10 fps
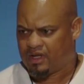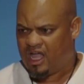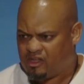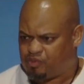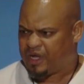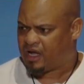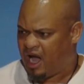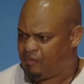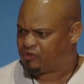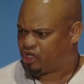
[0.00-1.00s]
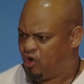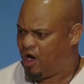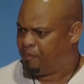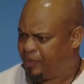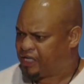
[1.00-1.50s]
It's become too
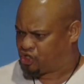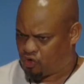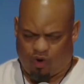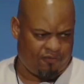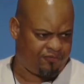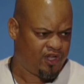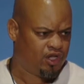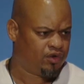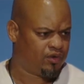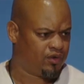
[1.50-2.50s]
habitual for you.